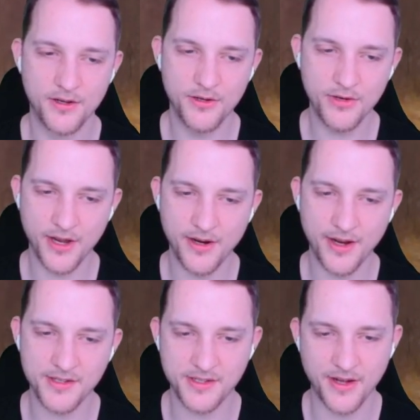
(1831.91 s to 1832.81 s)
You can
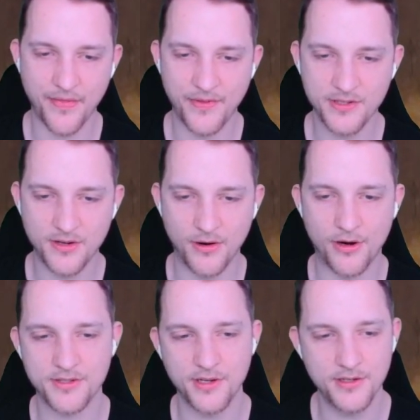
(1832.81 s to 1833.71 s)
extend these
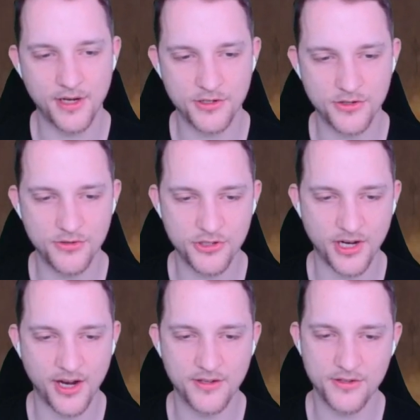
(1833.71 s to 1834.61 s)
claws attached to
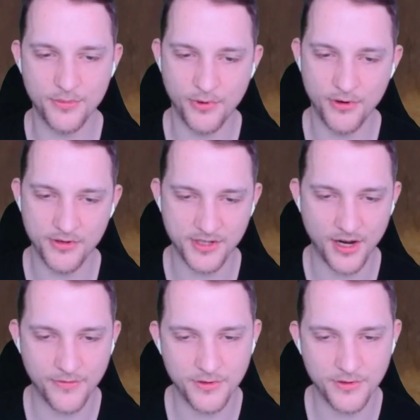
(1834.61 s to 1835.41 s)
chains to pull yourself